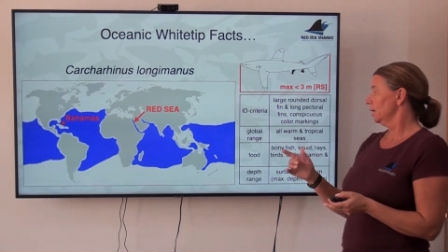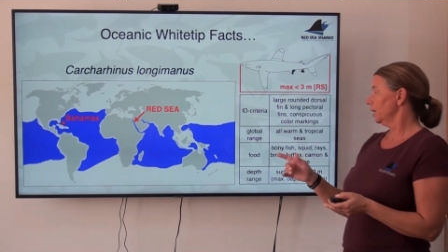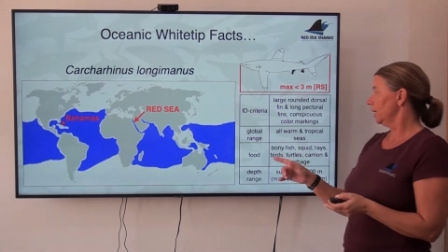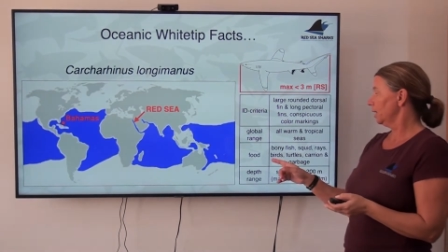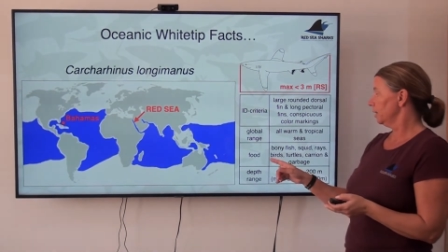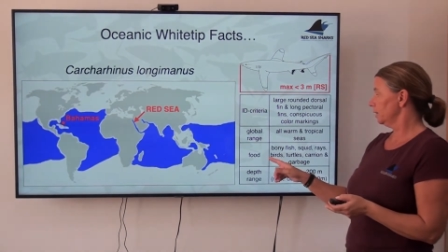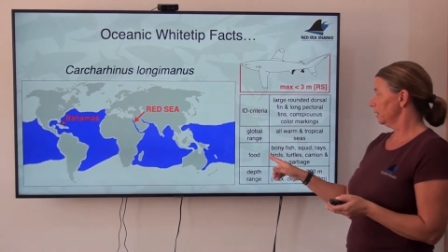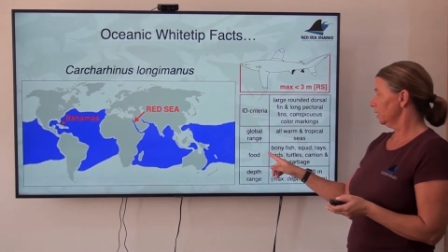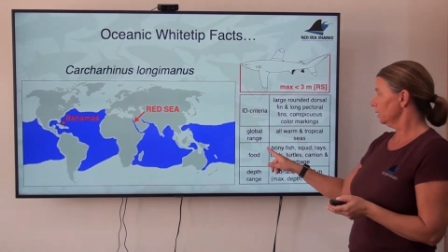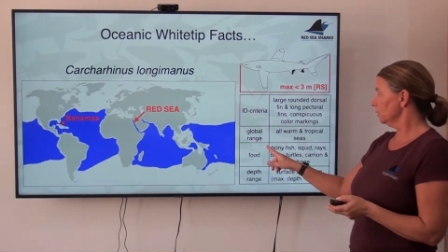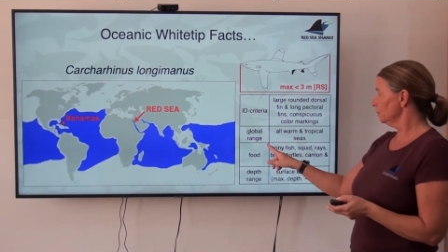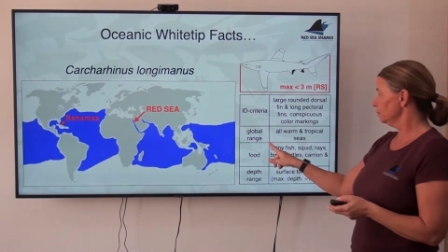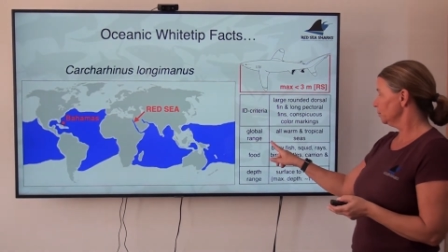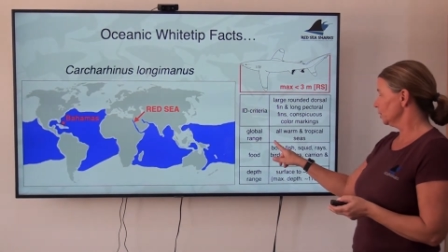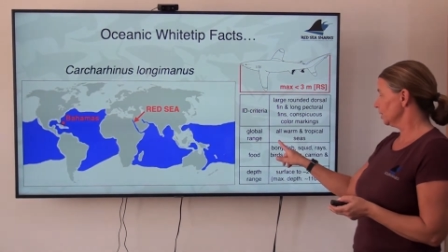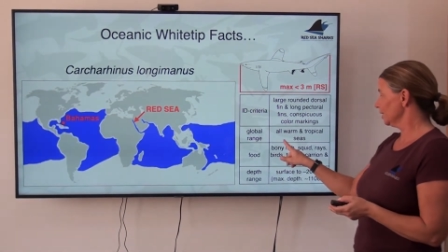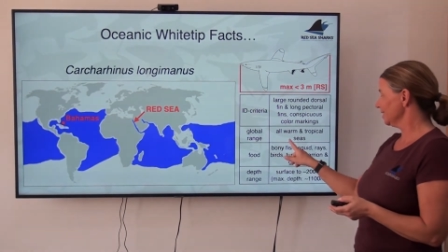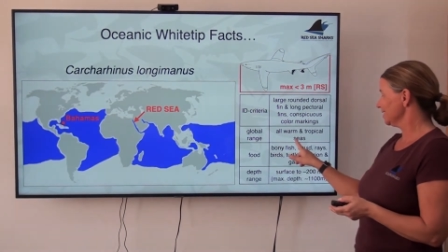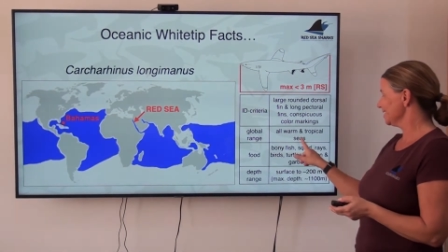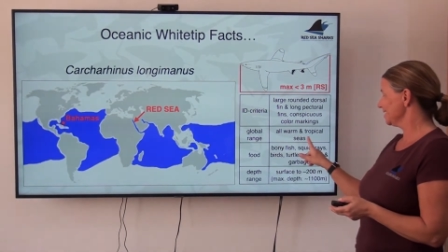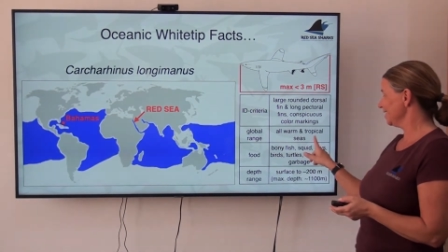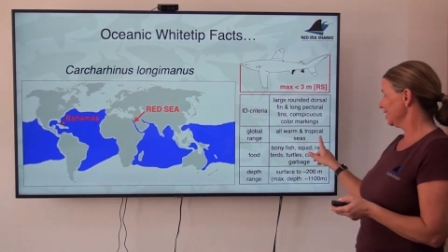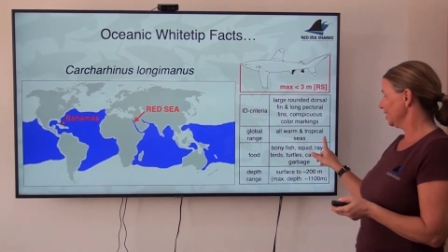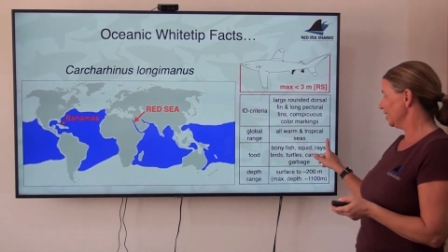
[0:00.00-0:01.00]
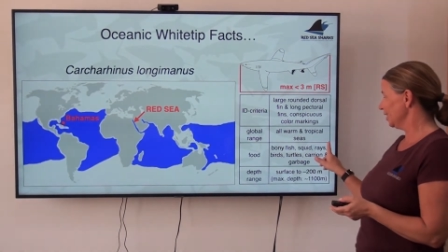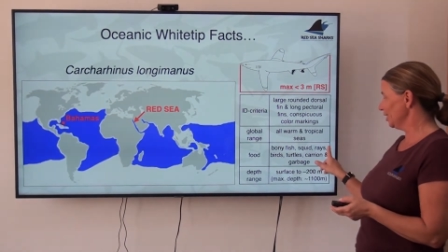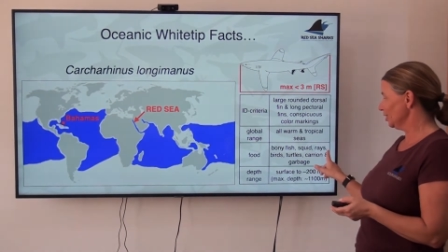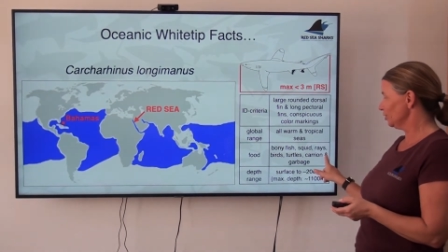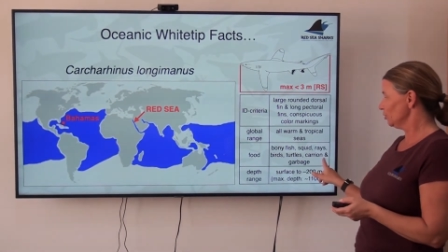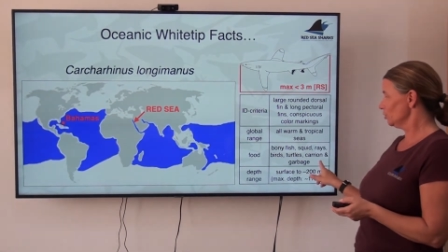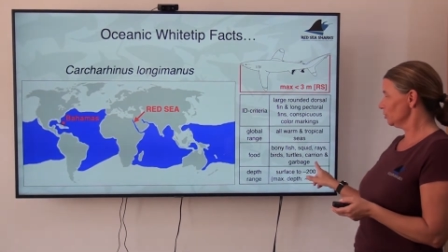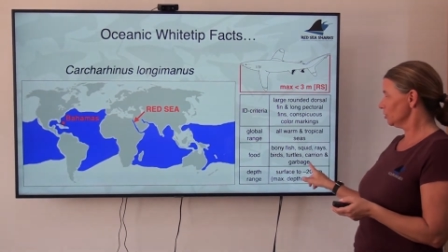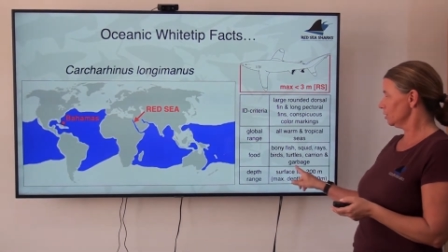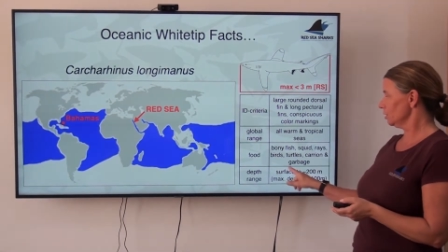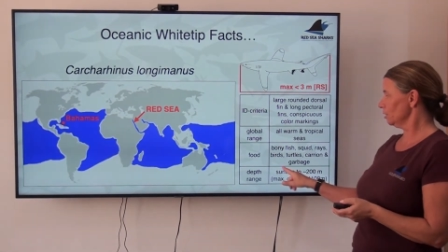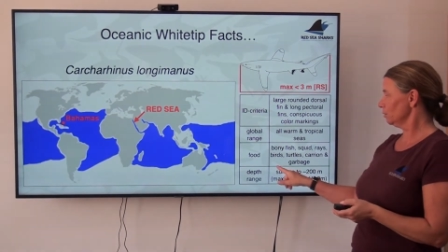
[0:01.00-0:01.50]
And then, because they're
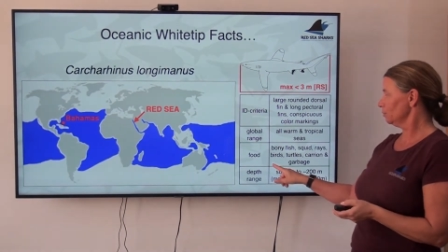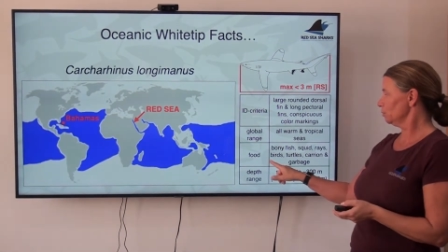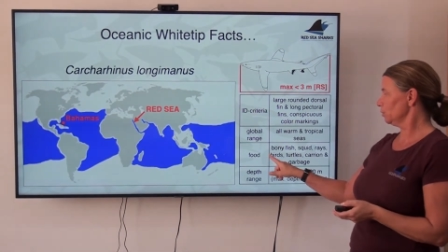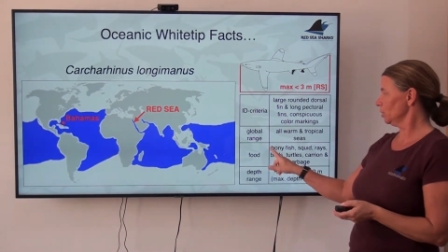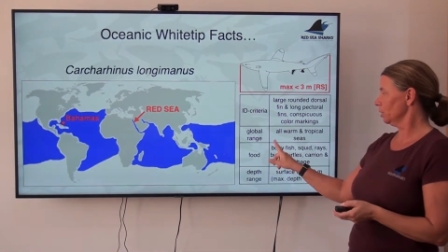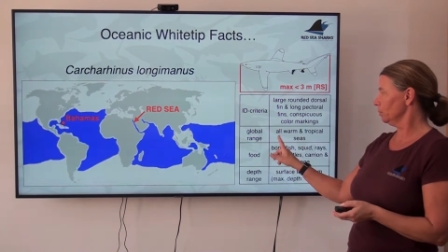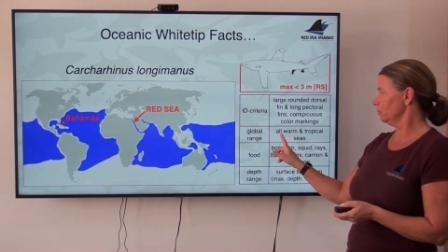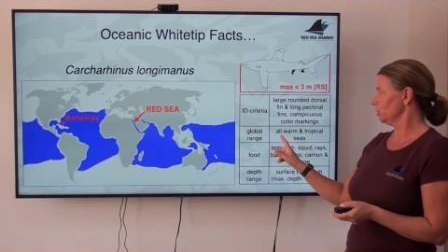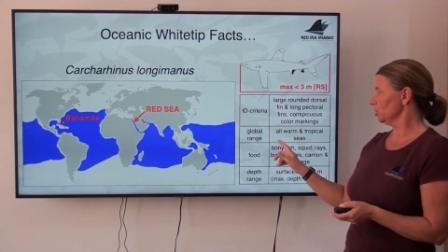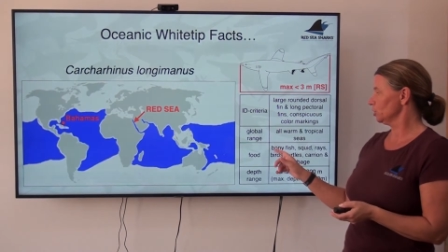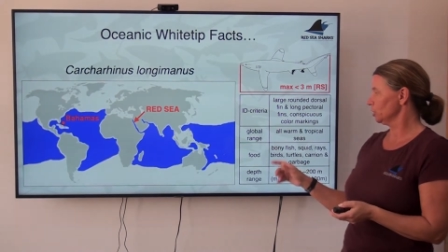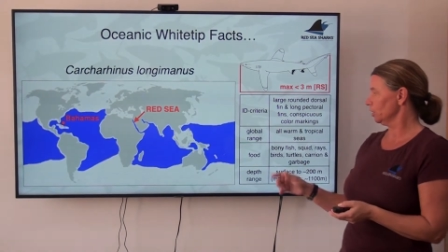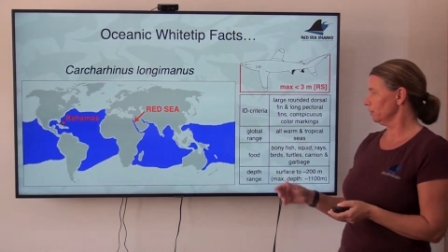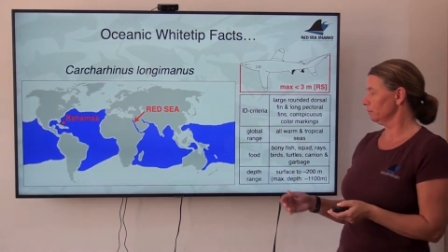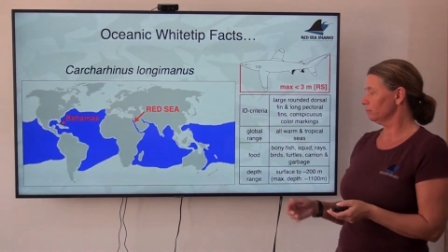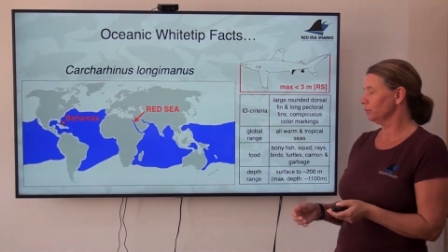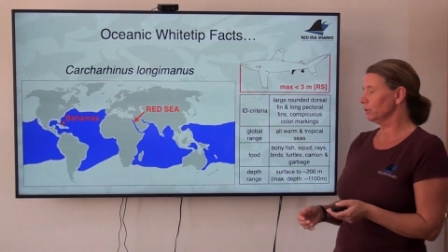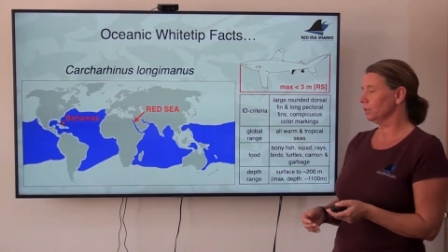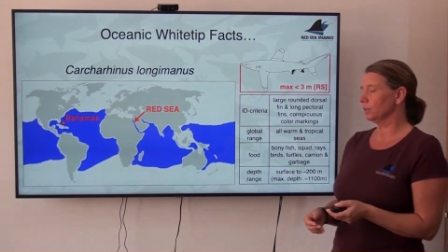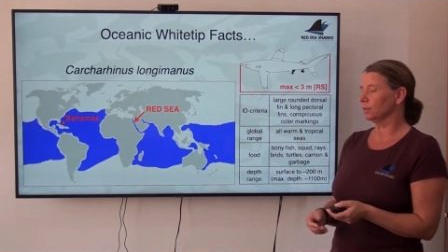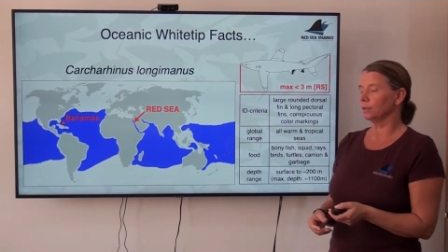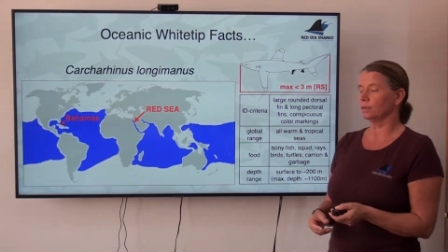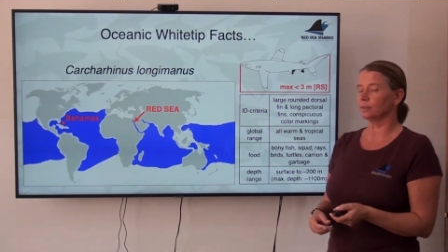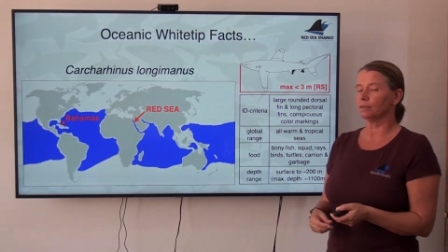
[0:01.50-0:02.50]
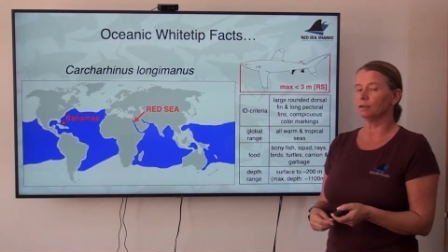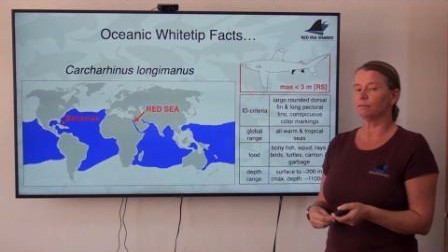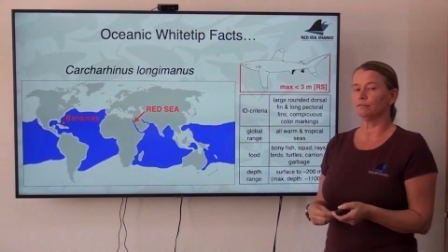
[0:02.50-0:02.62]
interested in pretty much everything,